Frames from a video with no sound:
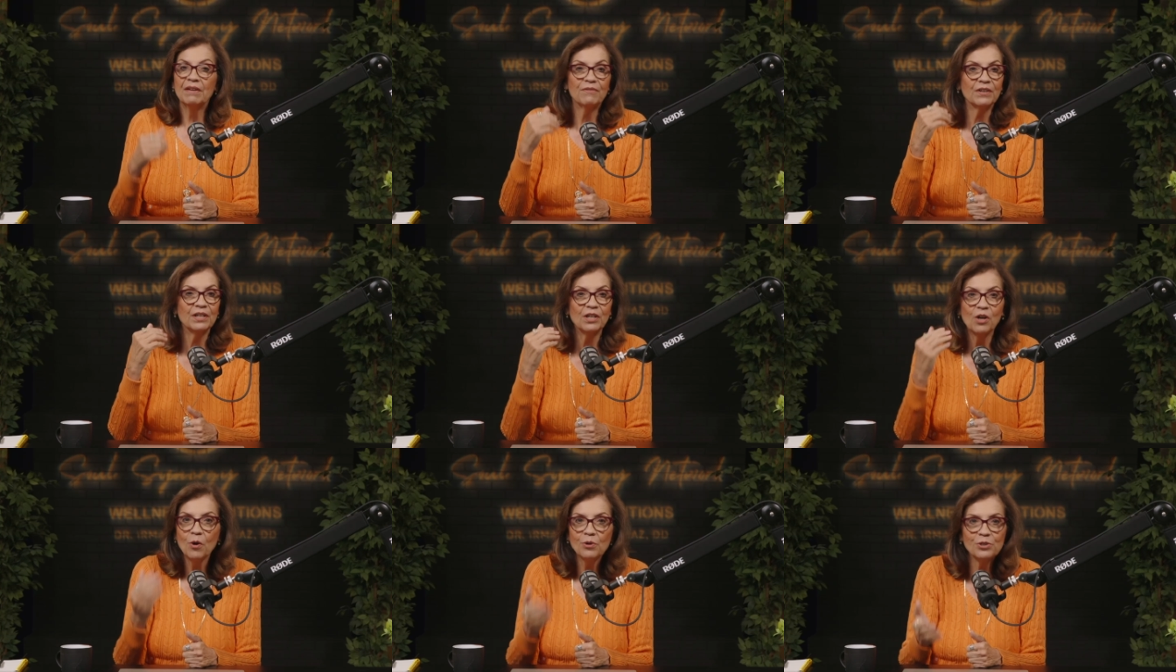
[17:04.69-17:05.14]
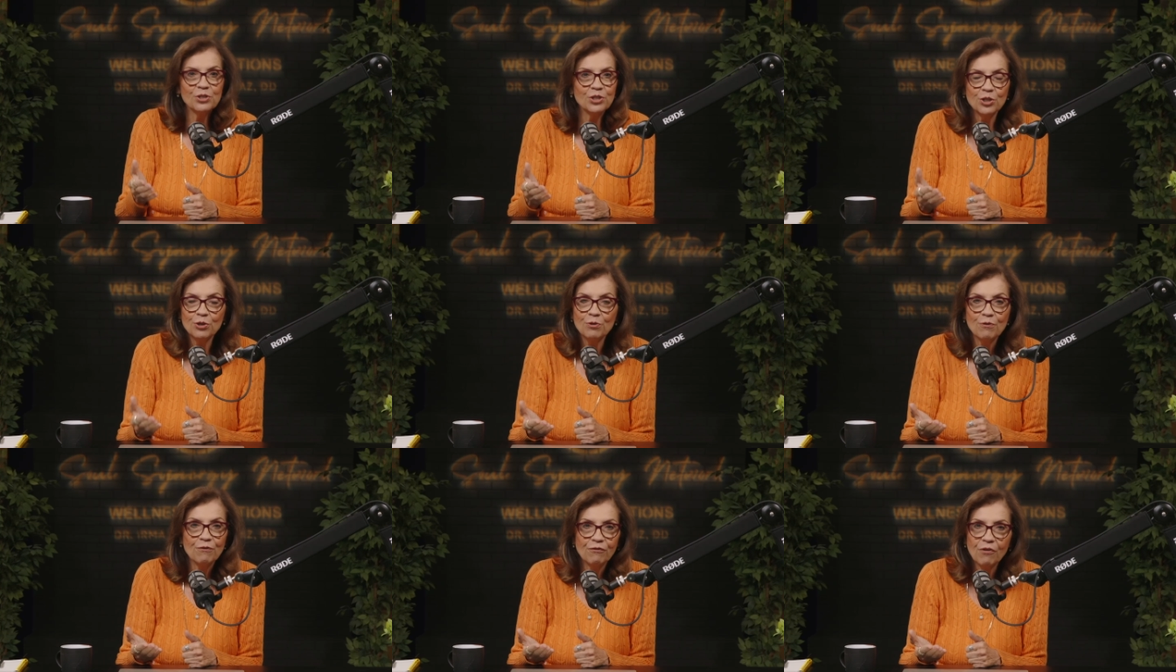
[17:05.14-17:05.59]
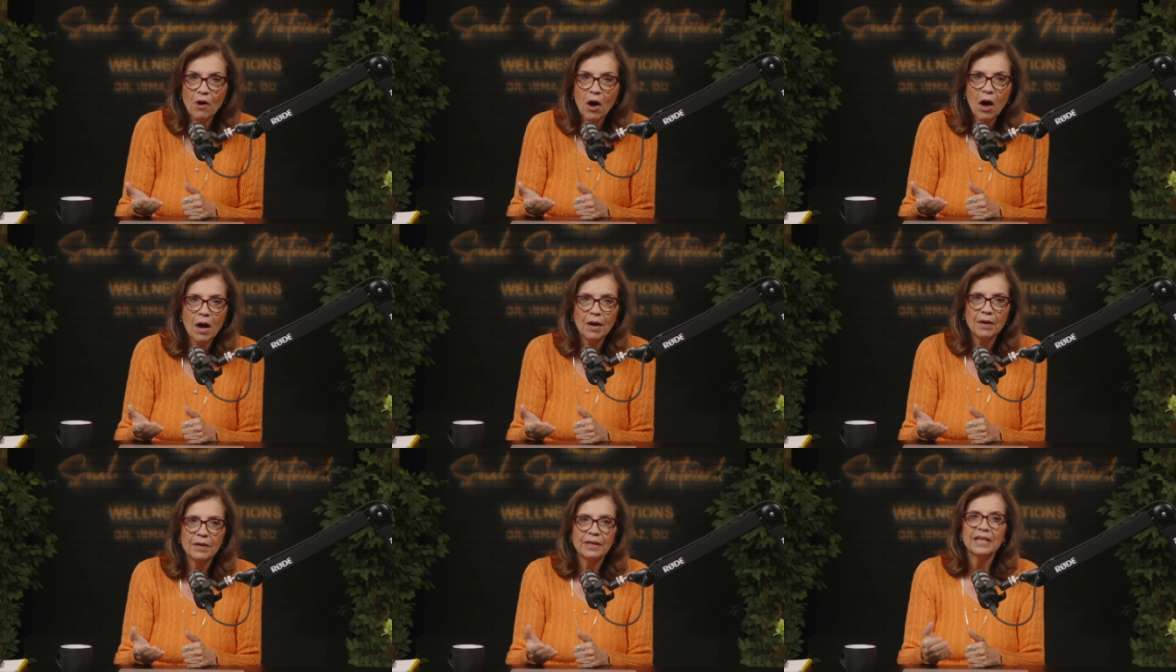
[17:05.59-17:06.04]
it goes too
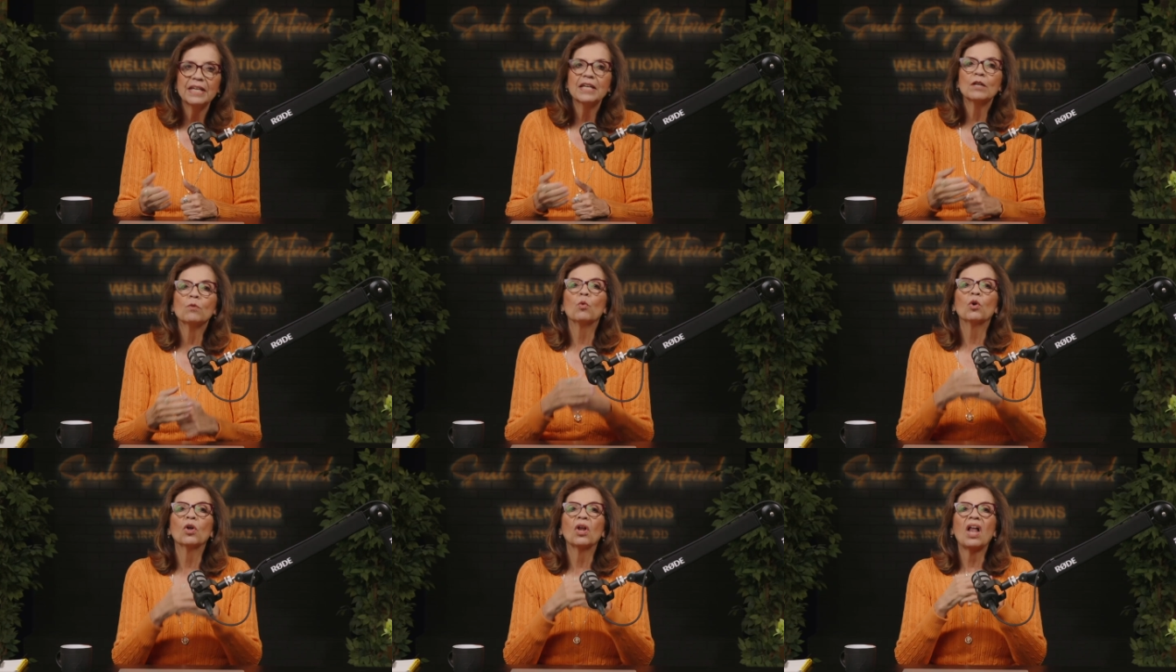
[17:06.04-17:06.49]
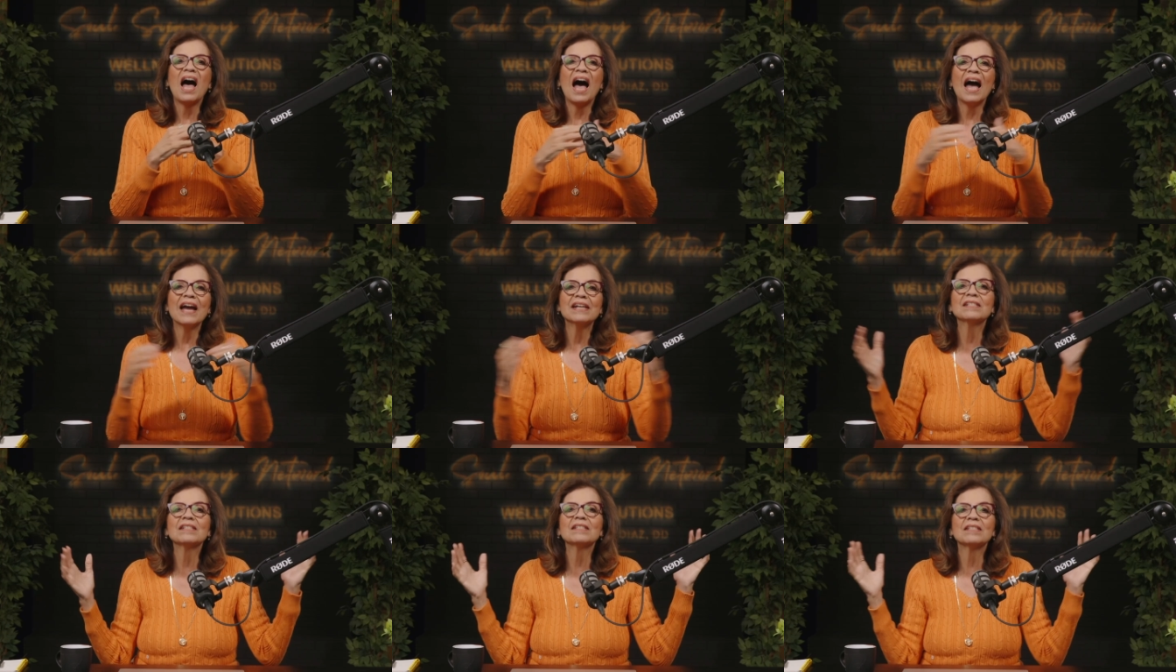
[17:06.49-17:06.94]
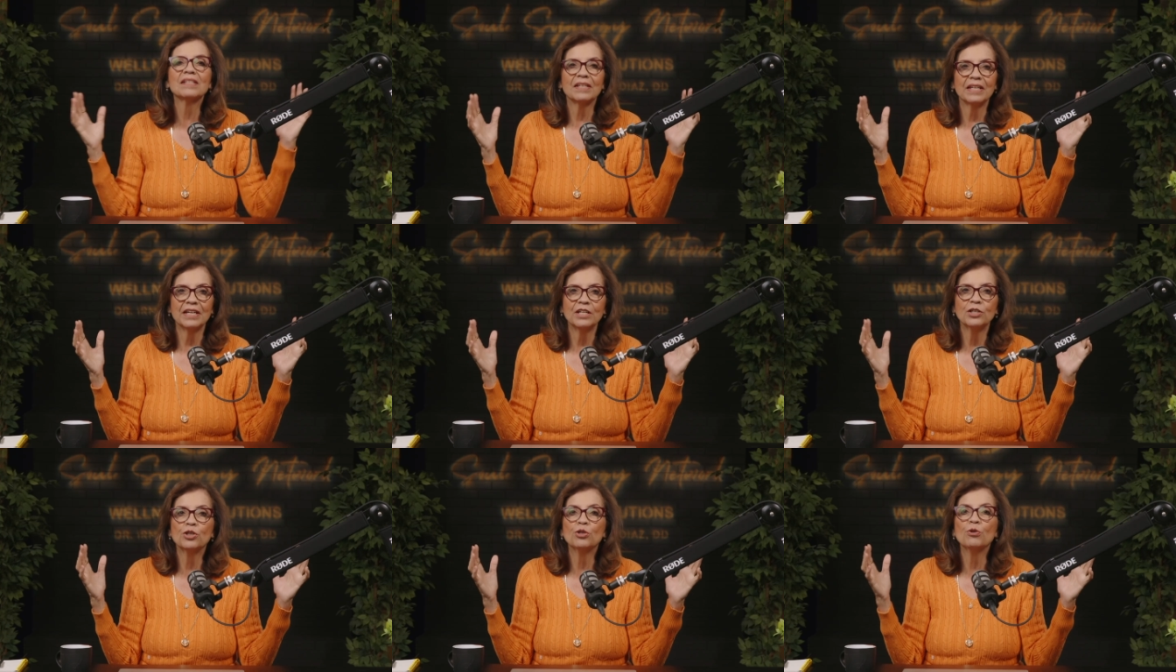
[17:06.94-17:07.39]
far, it will
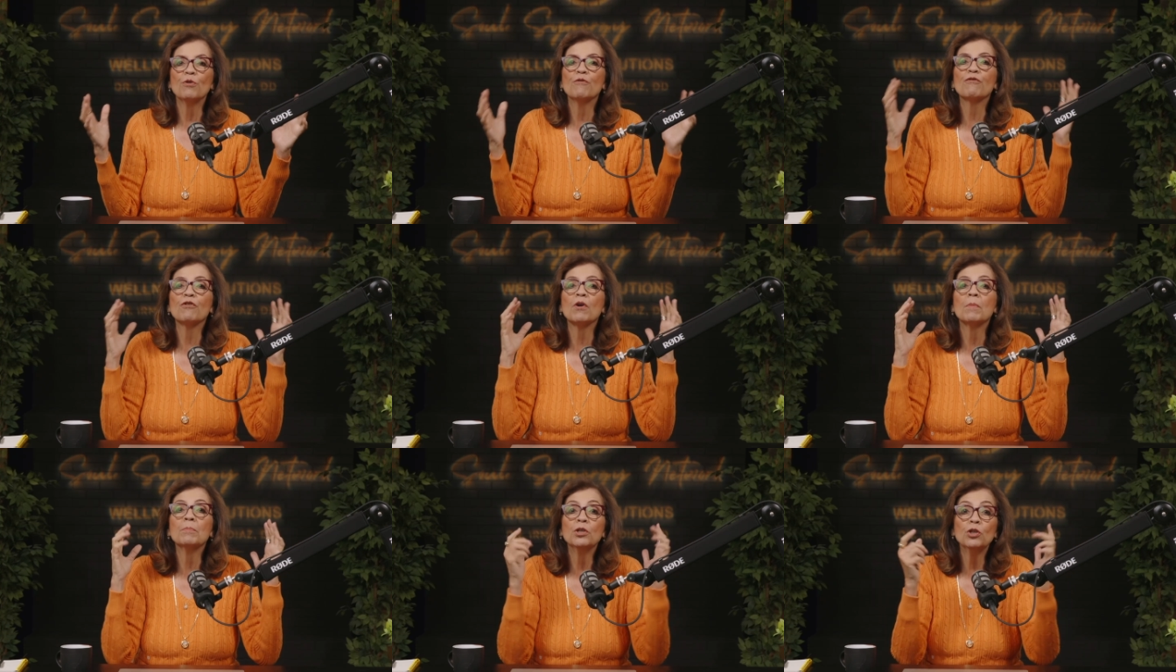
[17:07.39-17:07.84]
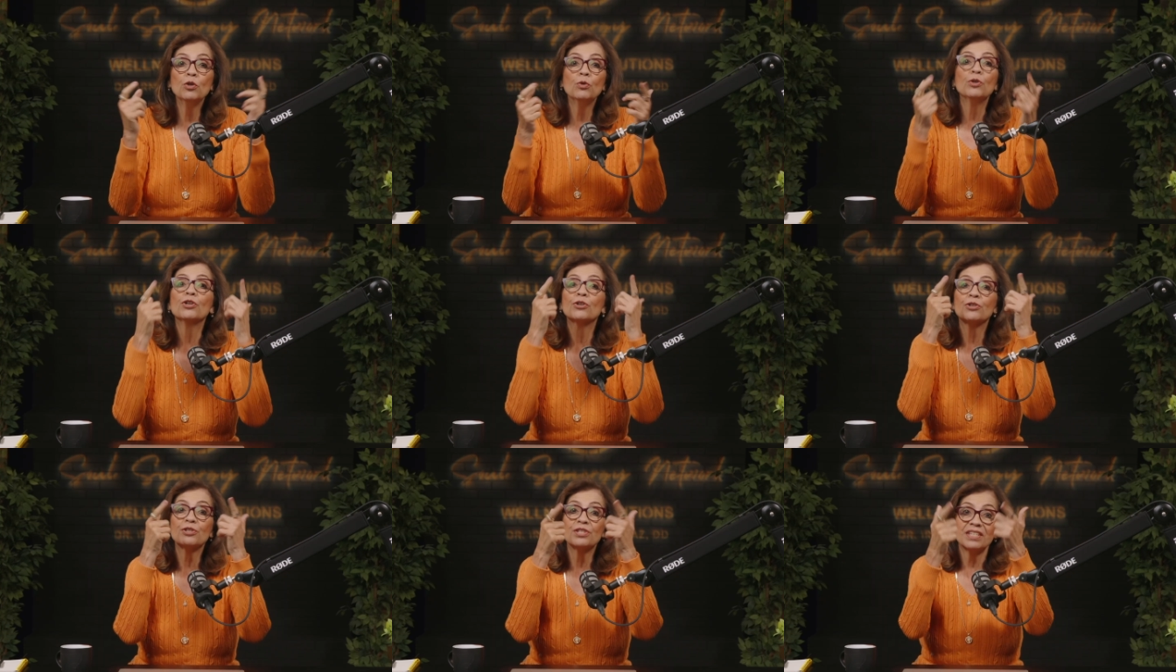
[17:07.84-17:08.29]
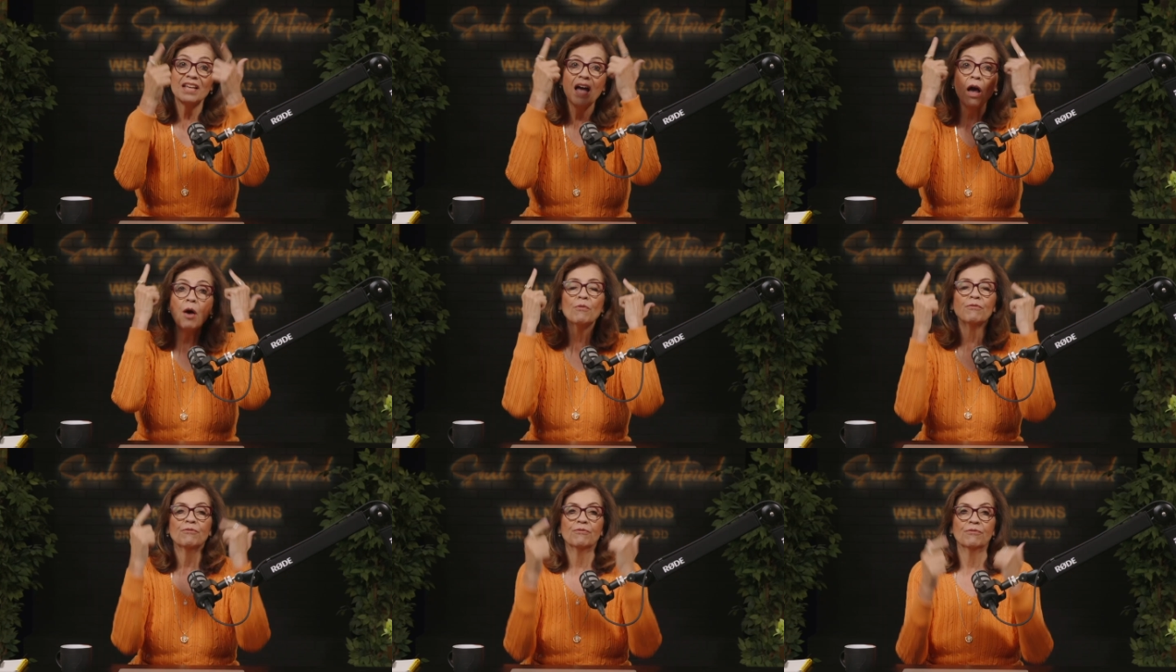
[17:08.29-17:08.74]
isolate you from you
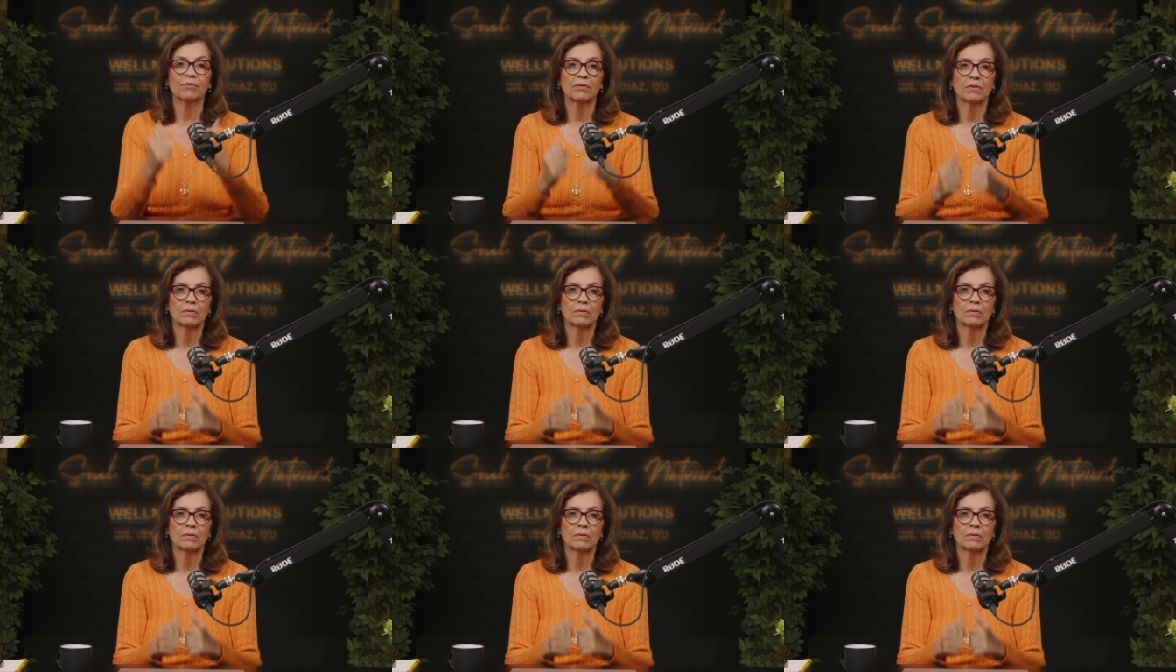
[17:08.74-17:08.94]
yourself.